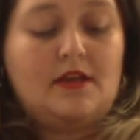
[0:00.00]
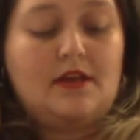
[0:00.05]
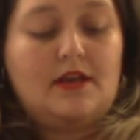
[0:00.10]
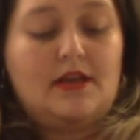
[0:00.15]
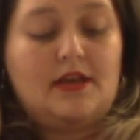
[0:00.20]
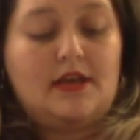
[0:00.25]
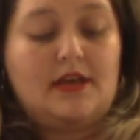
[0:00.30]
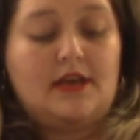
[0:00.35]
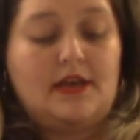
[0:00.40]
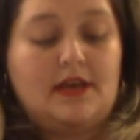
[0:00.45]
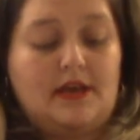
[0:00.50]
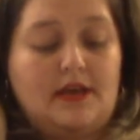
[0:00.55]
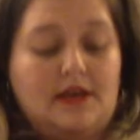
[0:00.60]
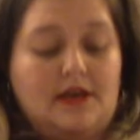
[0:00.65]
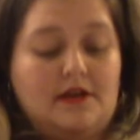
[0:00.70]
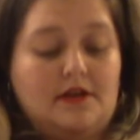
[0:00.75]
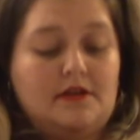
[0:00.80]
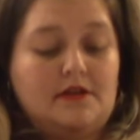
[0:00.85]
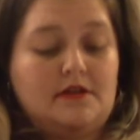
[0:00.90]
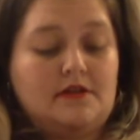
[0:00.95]

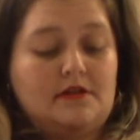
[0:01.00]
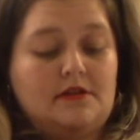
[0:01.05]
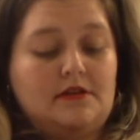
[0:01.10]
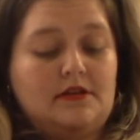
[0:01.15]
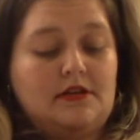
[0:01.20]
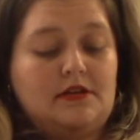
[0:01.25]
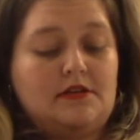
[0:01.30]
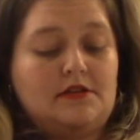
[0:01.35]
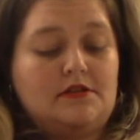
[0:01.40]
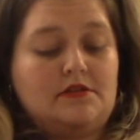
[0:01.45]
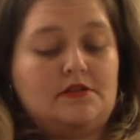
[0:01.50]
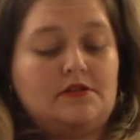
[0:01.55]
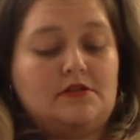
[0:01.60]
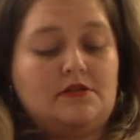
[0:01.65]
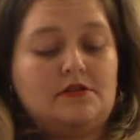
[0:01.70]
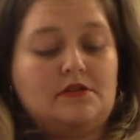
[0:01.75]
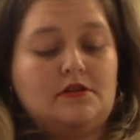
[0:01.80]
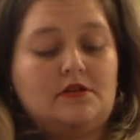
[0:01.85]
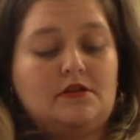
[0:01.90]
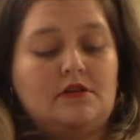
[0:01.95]
a
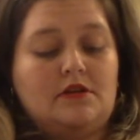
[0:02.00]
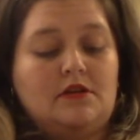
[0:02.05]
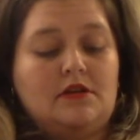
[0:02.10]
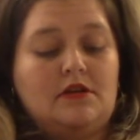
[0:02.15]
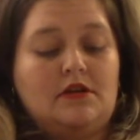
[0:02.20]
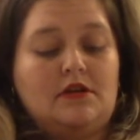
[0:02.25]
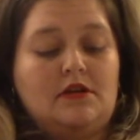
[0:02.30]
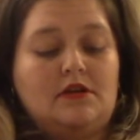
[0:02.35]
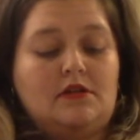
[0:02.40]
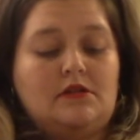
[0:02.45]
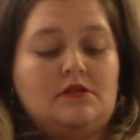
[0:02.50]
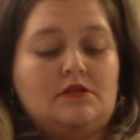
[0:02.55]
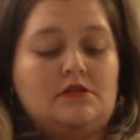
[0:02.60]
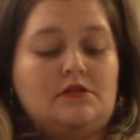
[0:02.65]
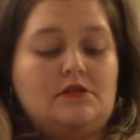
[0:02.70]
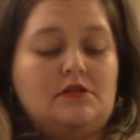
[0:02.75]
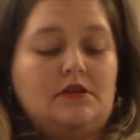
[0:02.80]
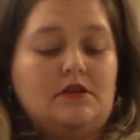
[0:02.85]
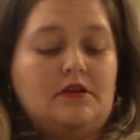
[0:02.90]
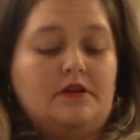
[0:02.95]
nice
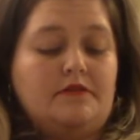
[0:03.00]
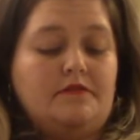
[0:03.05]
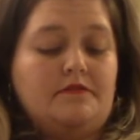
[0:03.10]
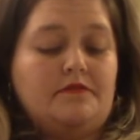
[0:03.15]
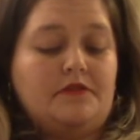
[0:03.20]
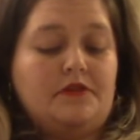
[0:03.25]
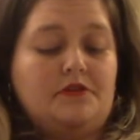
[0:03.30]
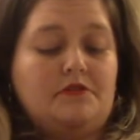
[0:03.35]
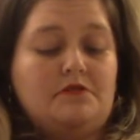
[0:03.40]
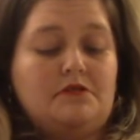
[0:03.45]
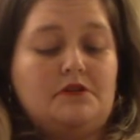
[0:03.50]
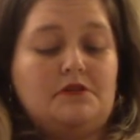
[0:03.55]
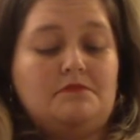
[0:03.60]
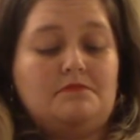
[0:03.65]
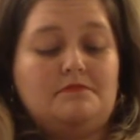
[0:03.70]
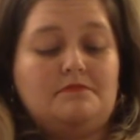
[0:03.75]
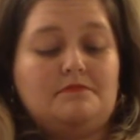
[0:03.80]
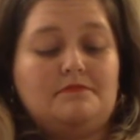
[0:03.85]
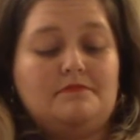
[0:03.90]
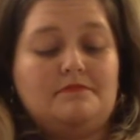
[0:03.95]
star fruit.
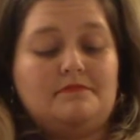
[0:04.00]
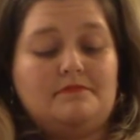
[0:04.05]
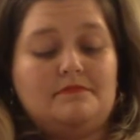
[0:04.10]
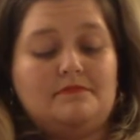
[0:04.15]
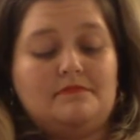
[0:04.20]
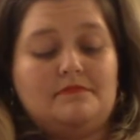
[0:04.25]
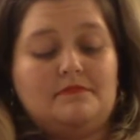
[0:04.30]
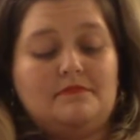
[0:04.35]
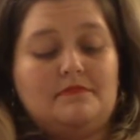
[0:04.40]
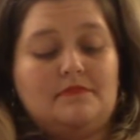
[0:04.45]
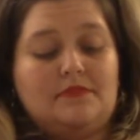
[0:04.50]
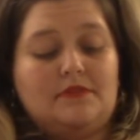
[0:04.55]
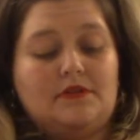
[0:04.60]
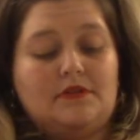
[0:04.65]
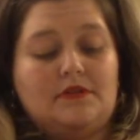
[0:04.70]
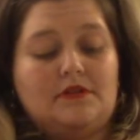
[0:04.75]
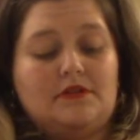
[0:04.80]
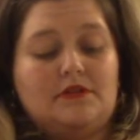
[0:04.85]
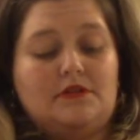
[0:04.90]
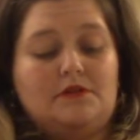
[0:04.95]

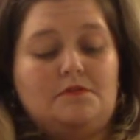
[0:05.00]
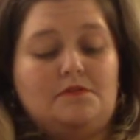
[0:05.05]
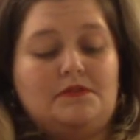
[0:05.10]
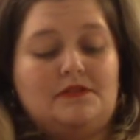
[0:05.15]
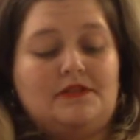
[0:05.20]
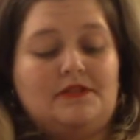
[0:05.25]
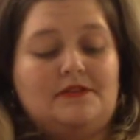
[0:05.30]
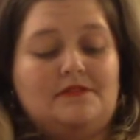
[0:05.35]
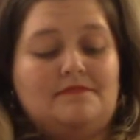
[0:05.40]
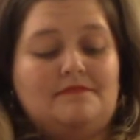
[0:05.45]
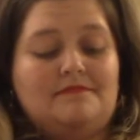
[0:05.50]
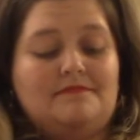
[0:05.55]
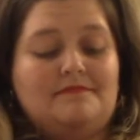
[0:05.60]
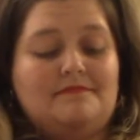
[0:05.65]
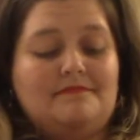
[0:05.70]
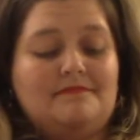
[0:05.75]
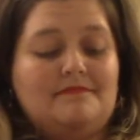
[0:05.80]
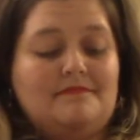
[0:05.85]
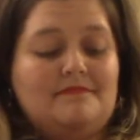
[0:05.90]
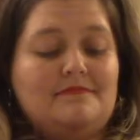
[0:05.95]
Oopsie.
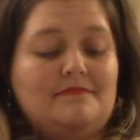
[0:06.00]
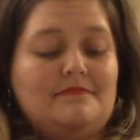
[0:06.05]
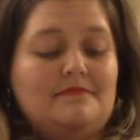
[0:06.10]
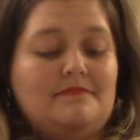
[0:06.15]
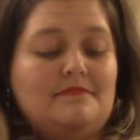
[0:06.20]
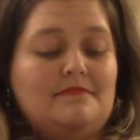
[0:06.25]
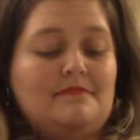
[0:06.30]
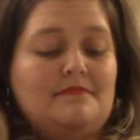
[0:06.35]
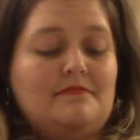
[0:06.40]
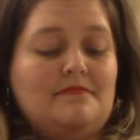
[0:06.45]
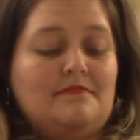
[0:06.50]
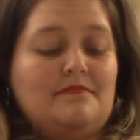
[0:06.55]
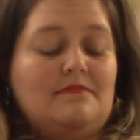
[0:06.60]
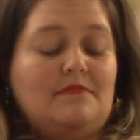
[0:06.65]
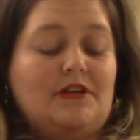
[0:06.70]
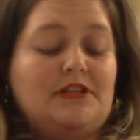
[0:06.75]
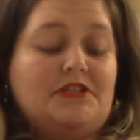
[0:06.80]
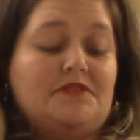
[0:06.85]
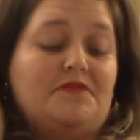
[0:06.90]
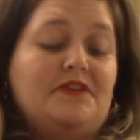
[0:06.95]

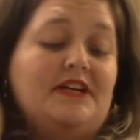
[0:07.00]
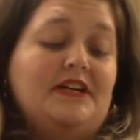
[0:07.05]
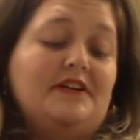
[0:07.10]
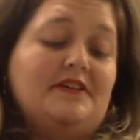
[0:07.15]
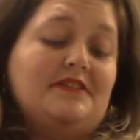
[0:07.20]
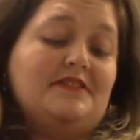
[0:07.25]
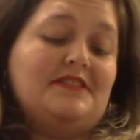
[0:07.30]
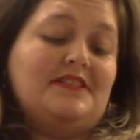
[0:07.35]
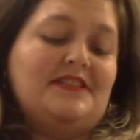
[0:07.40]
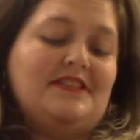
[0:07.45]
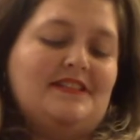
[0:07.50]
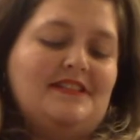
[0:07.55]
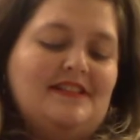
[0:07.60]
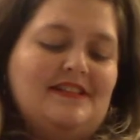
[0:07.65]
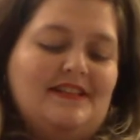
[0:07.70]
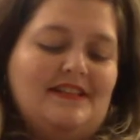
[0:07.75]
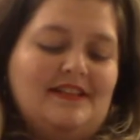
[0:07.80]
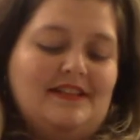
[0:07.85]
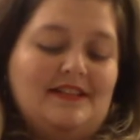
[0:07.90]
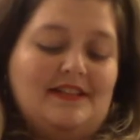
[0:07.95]
Watch your fingers.
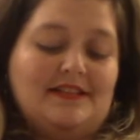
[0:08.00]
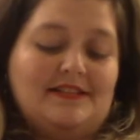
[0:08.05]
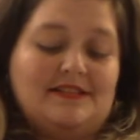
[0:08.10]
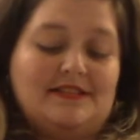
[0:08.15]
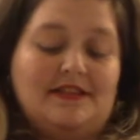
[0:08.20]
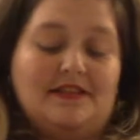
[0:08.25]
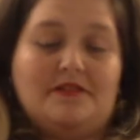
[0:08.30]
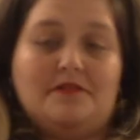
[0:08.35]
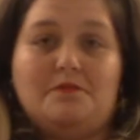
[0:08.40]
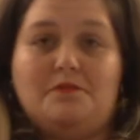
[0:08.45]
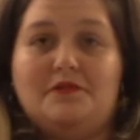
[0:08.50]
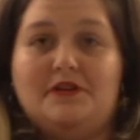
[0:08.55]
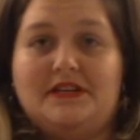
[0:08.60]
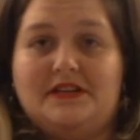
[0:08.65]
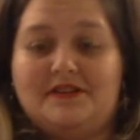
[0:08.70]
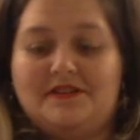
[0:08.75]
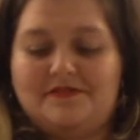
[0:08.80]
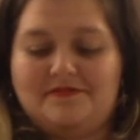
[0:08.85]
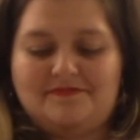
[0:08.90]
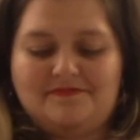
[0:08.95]
That's another
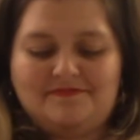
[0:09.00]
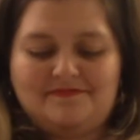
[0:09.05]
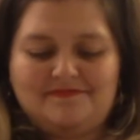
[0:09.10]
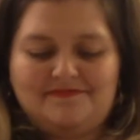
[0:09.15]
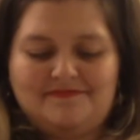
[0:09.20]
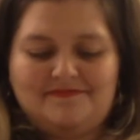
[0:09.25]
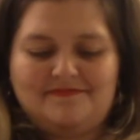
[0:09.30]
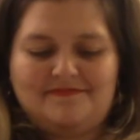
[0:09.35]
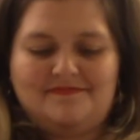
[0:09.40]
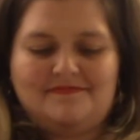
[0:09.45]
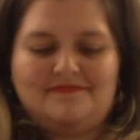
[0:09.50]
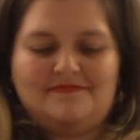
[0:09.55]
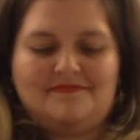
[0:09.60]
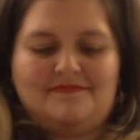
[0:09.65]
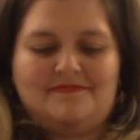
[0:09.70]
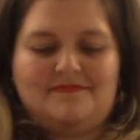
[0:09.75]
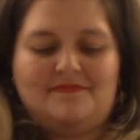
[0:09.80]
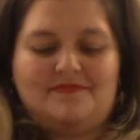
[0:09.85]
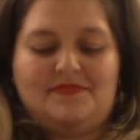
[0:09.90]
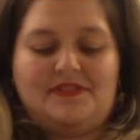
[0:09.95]
pointer.
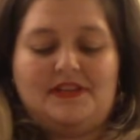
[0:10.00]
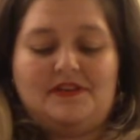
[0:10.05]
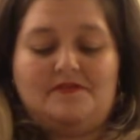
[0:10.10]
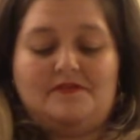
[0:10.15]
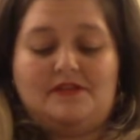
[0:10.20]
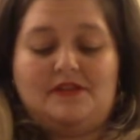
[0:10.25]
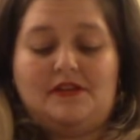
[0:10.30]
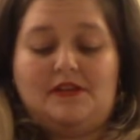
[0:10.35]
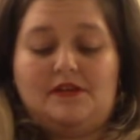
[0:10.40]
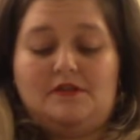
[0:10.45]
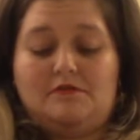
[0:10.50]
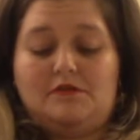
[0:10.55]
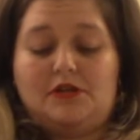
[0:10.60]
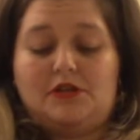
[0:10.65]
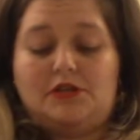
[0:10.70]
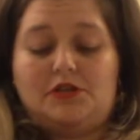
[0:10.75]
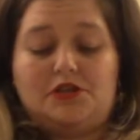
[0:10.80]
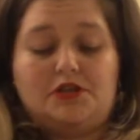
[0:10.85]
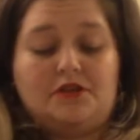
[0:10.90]
Definitely watch your